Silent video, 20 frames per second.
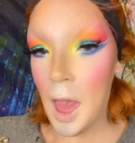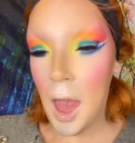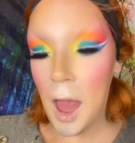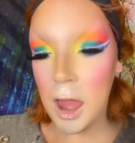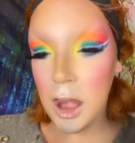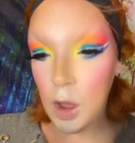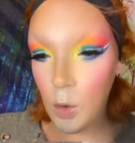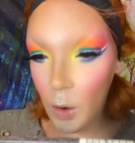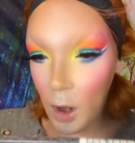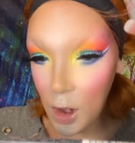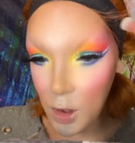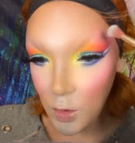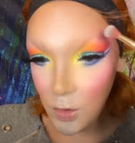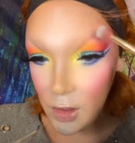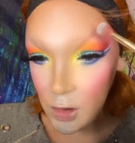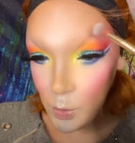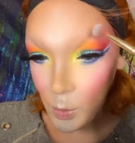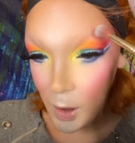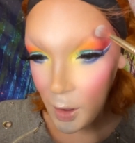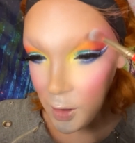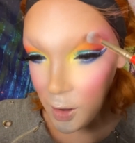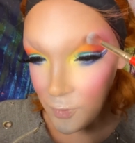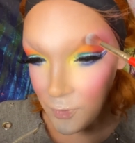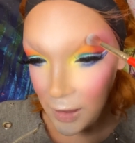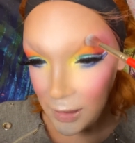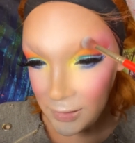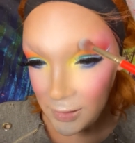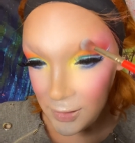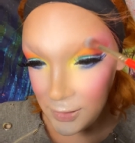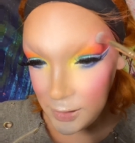And you want to do this while your
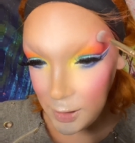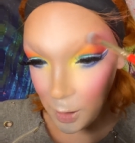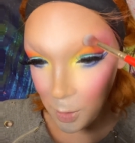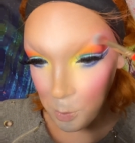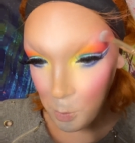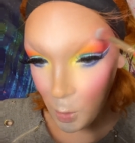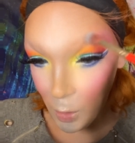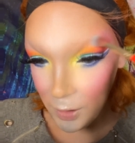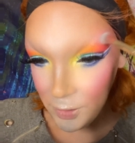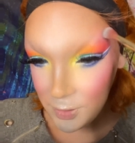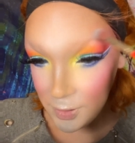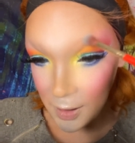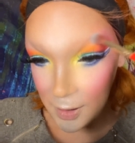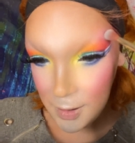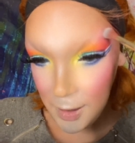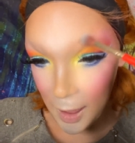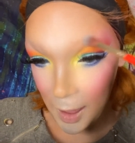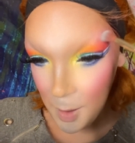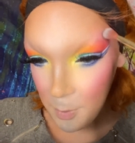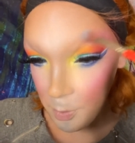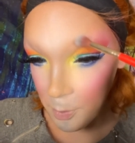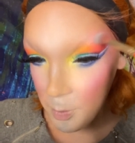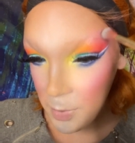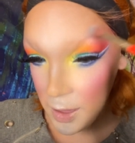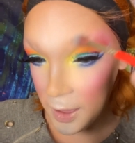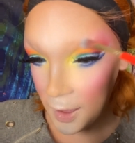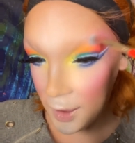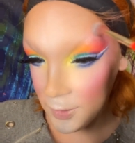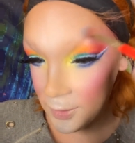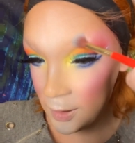face is still moist and damp,
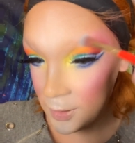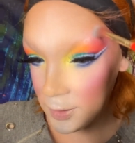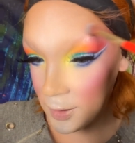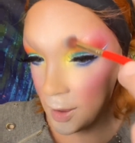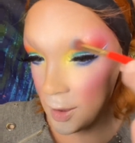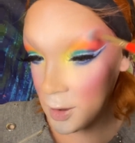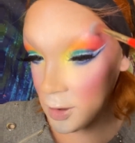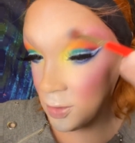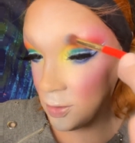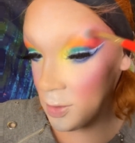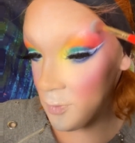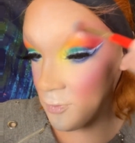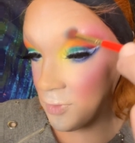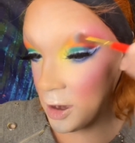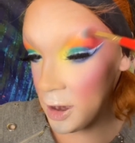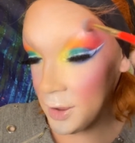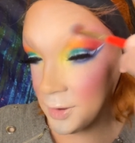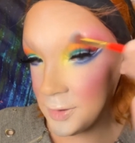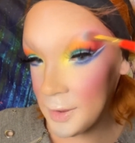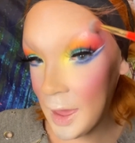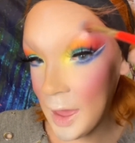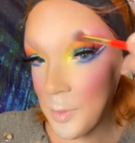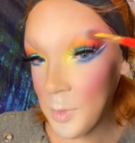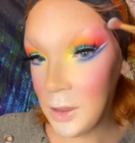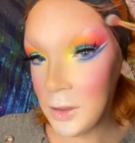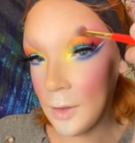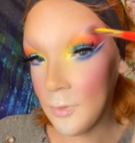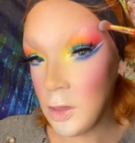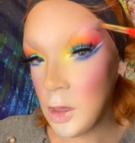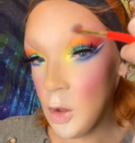because it's the very same
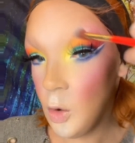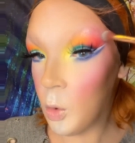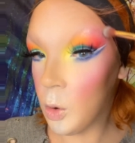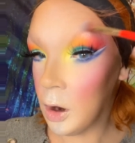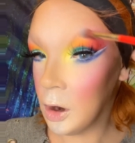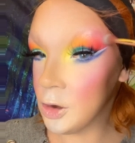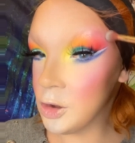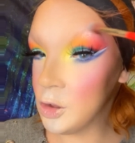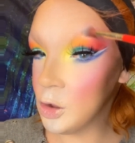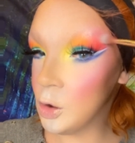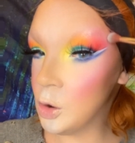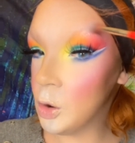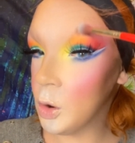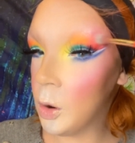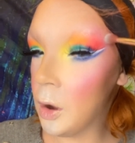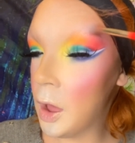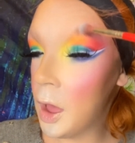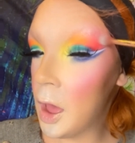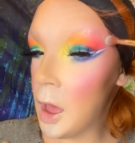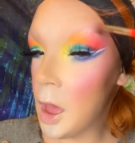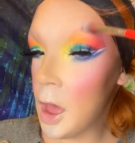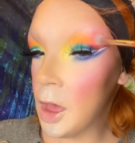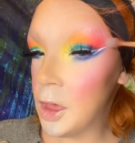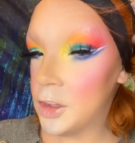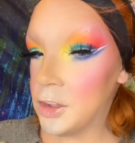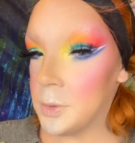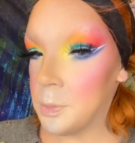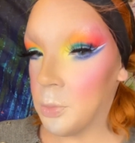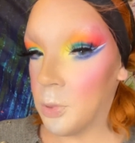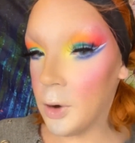as if you were to
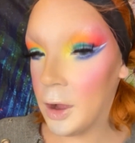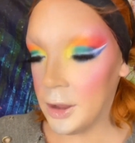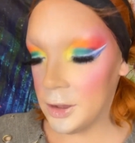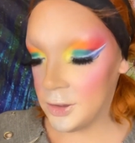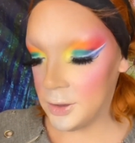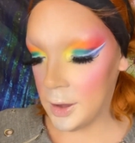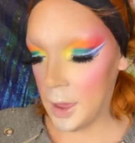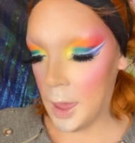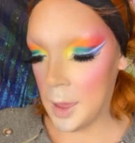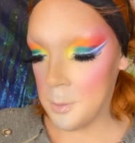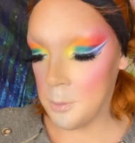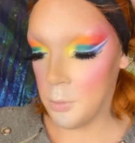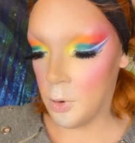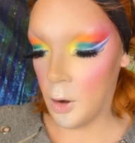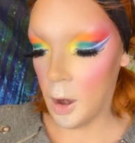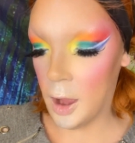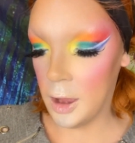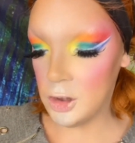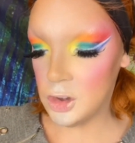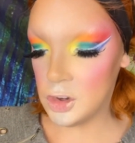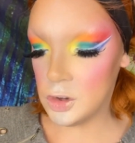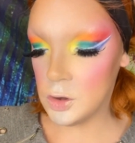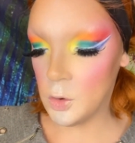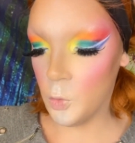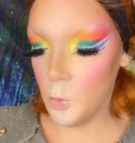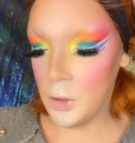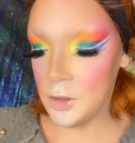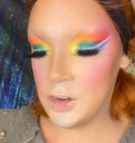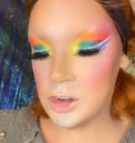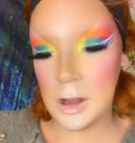spritz a brush
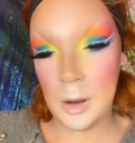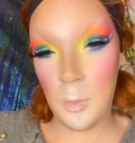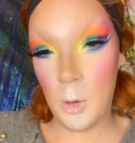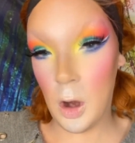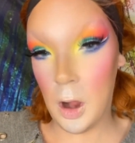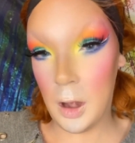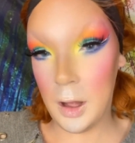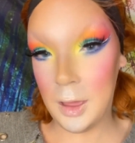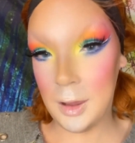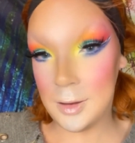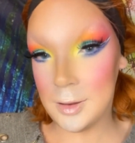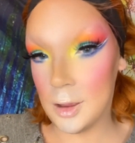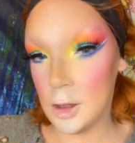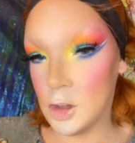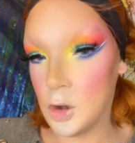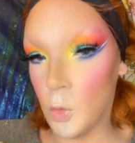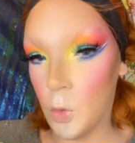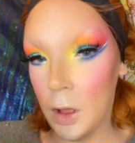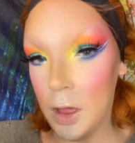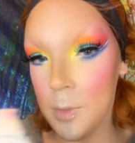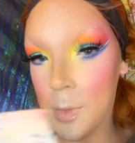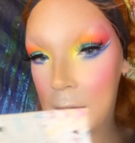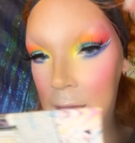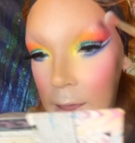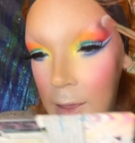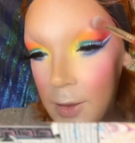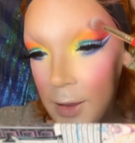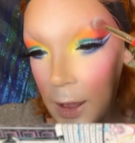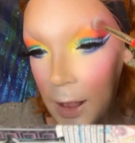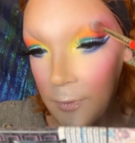with shimmer on it to really
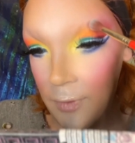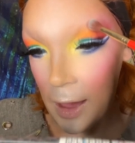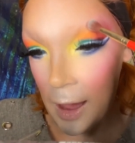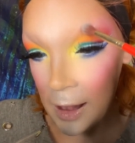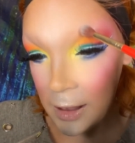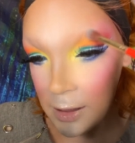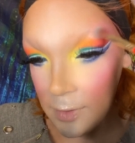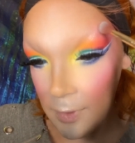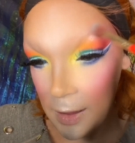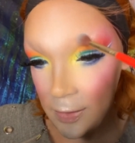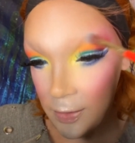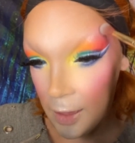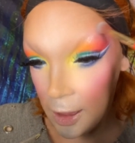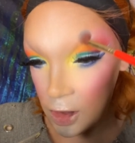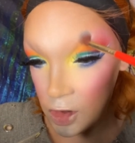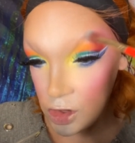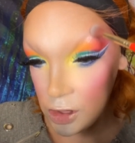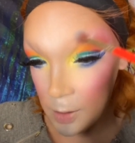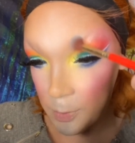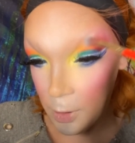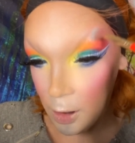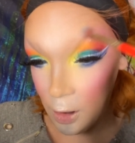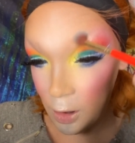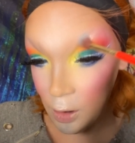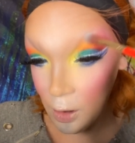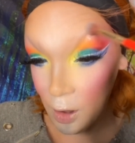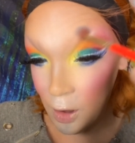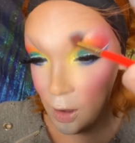activate that shimmer.